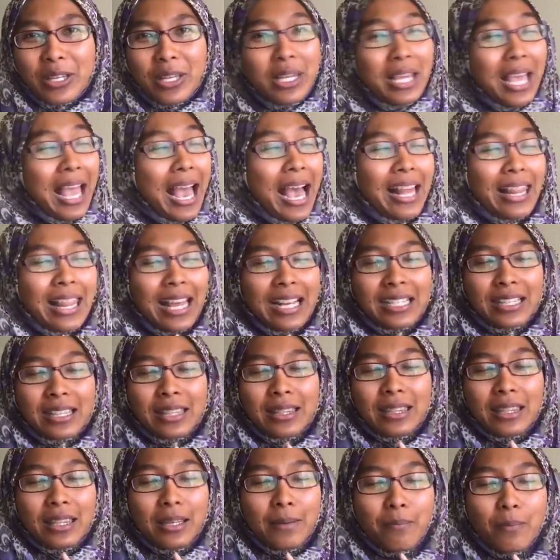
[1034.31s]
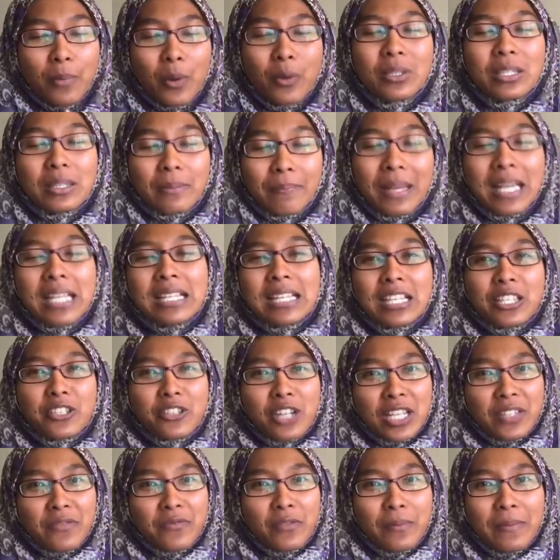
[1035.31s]
He had like the most amazing
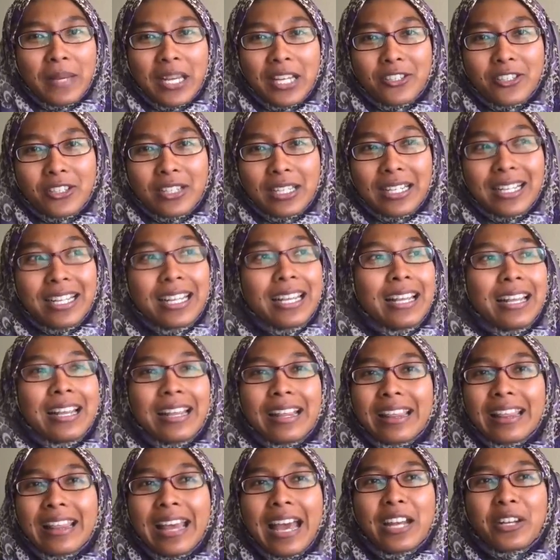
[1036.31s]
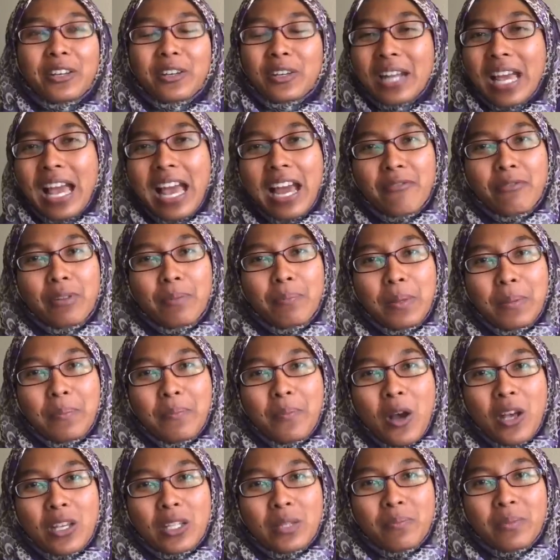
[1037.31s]
transformation that could ever be
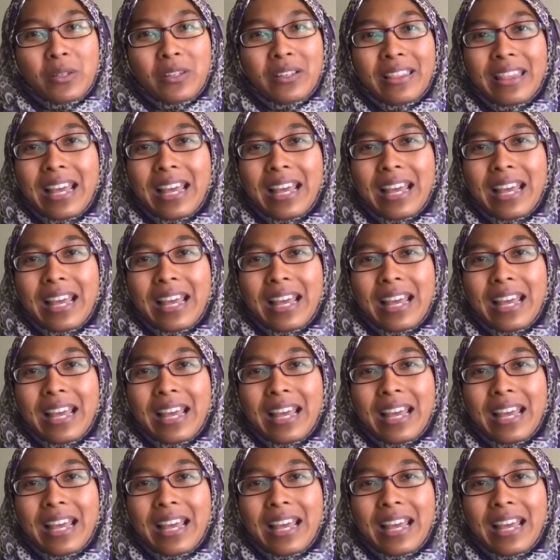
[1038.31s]
possible,